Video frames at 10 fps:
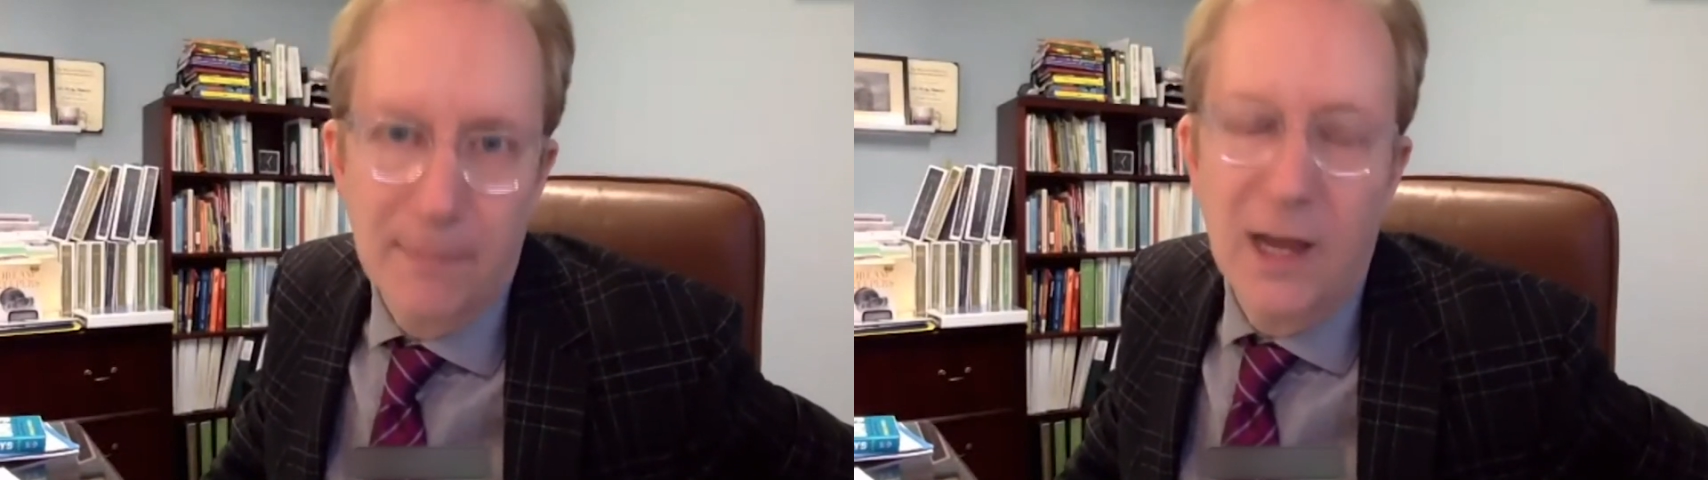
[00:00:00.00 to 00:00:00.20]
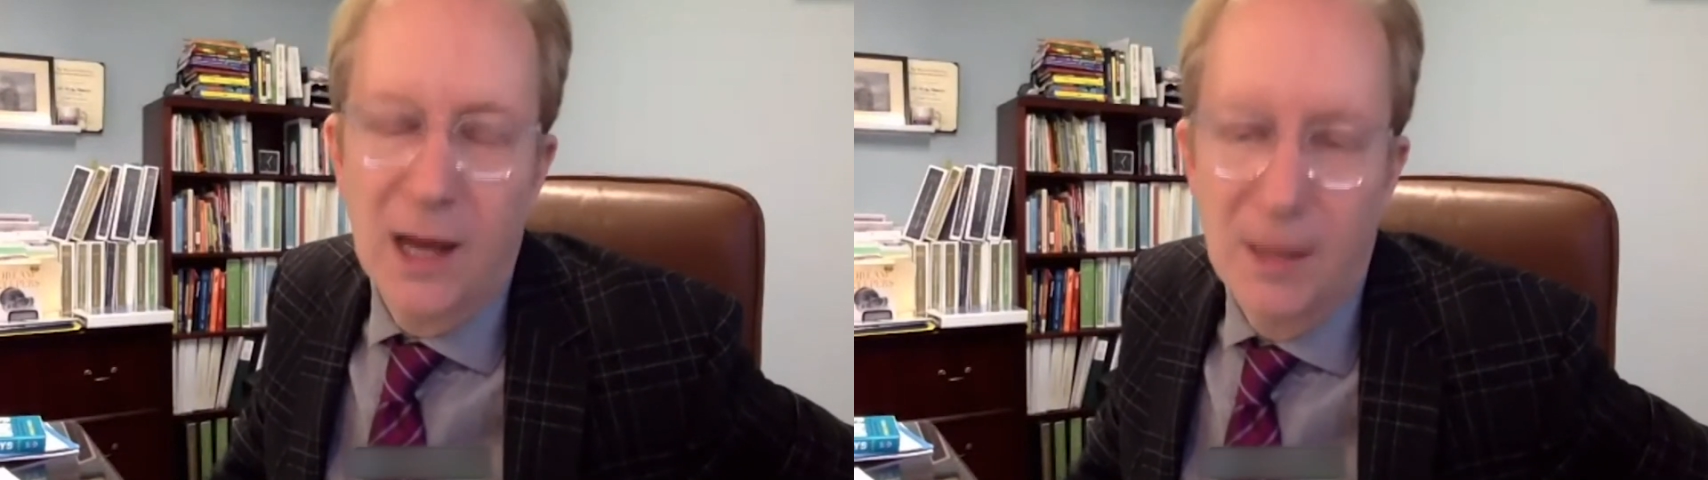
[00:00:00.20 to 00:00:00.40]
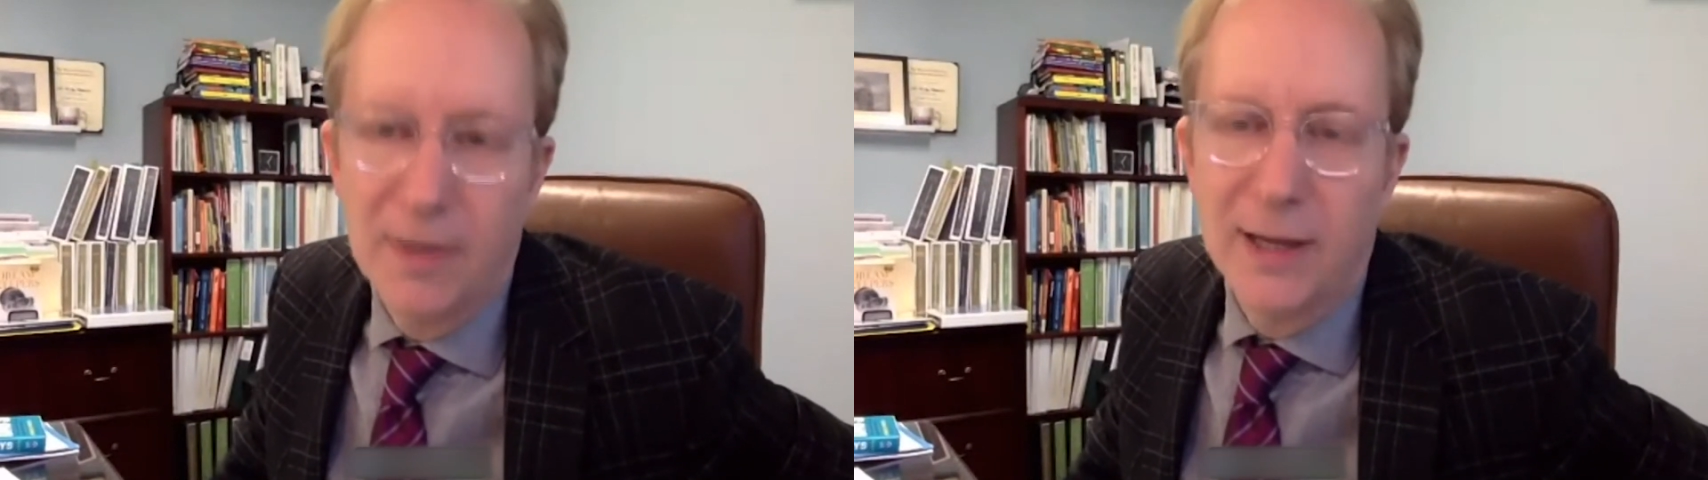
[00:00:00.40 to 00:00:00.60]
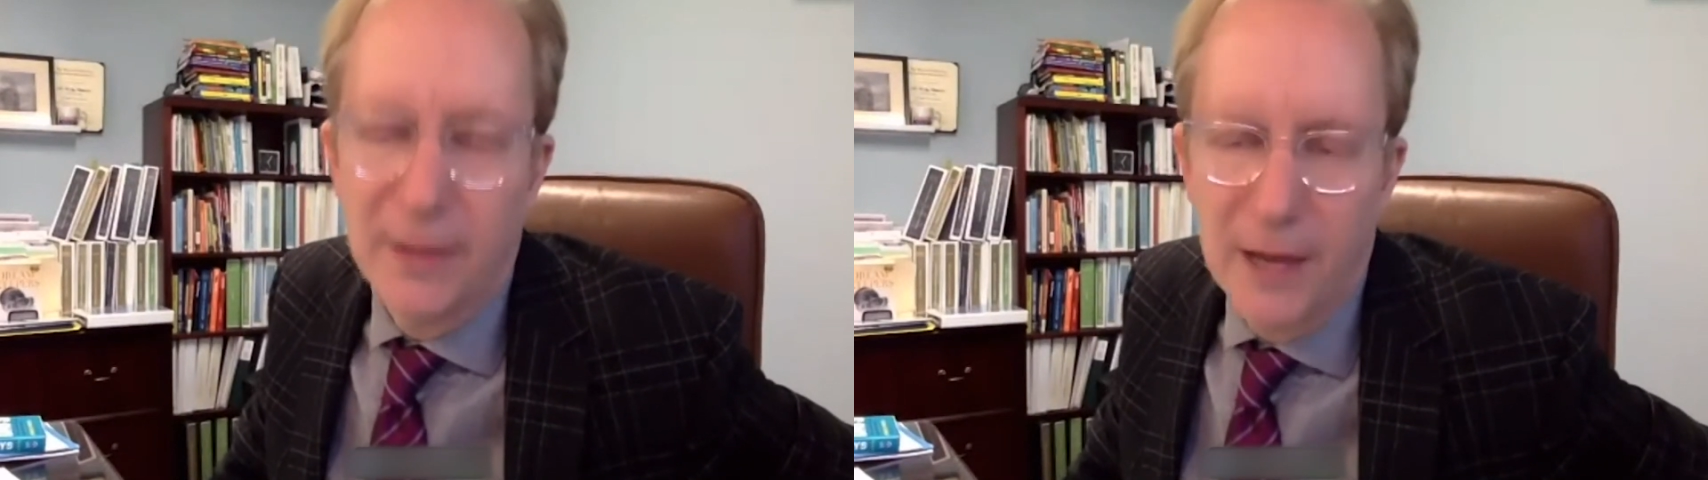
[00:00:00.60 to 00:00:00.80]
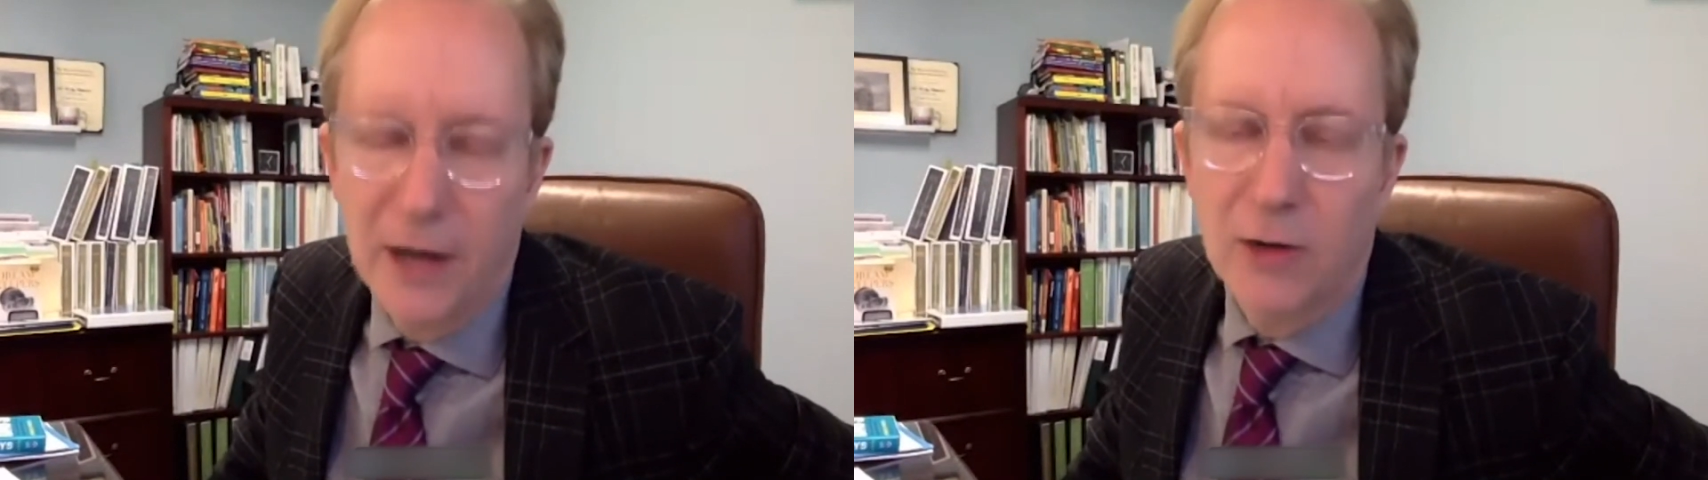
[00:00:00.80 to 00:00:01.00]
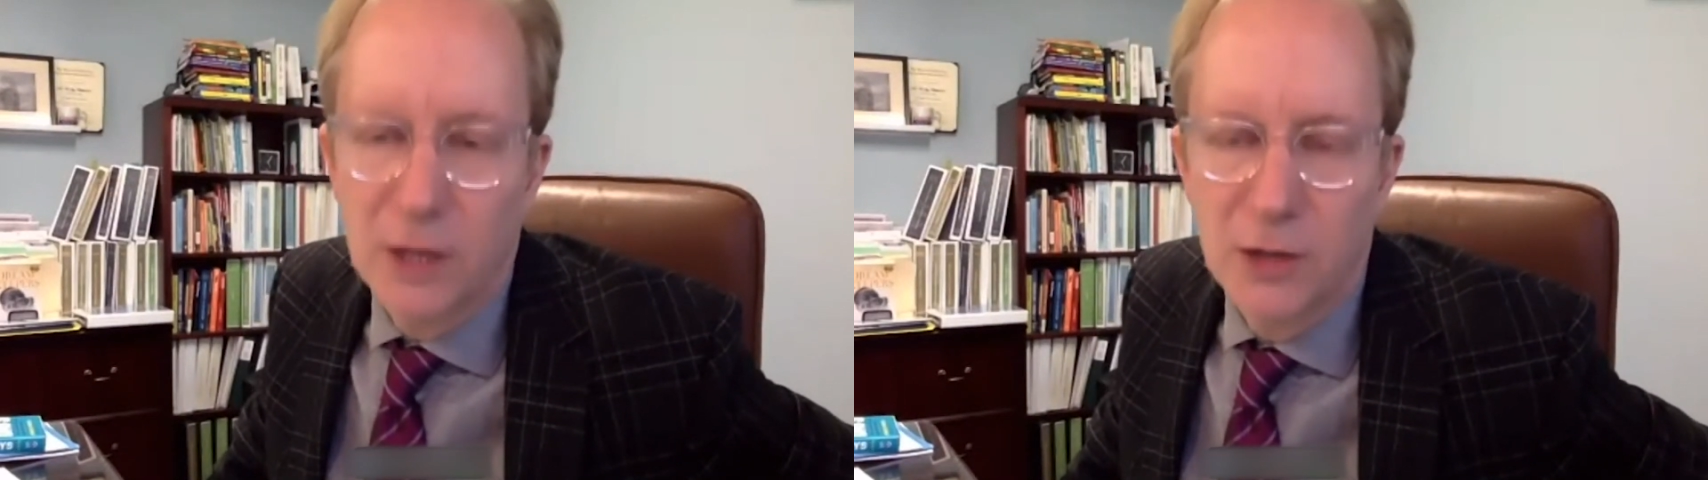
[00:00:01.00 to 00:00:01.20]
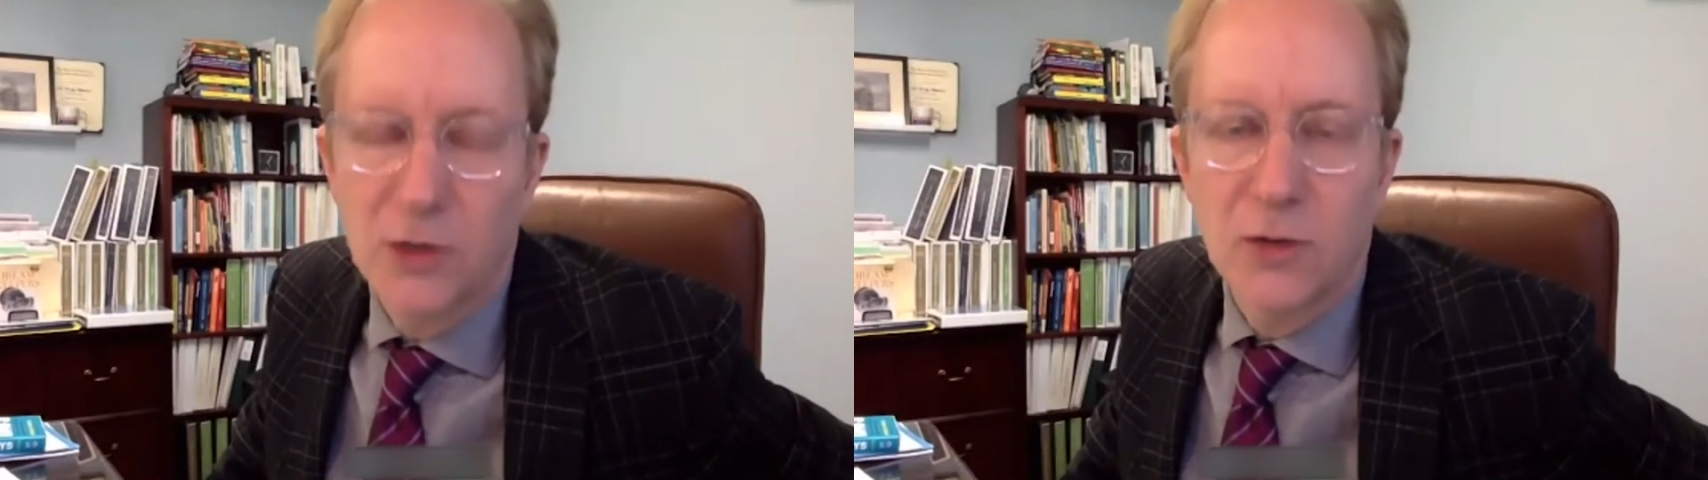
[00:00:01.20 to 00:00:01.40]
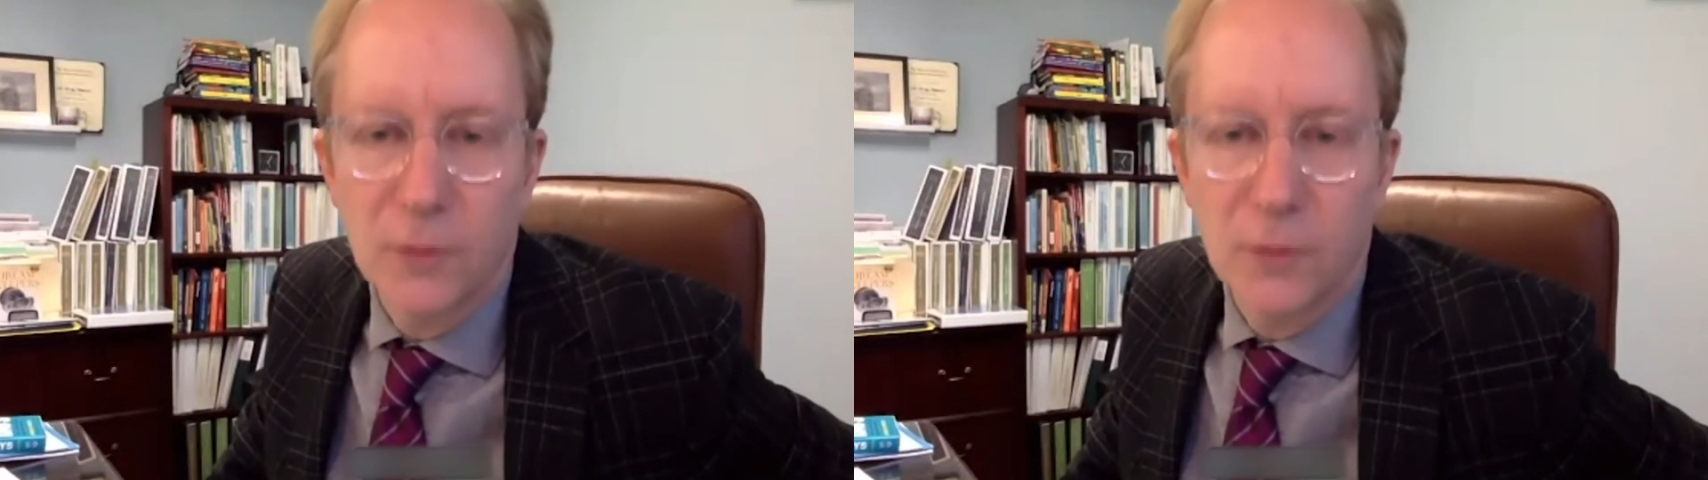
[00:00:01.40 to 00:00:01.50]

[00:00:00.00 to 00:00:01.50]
and thank our teachers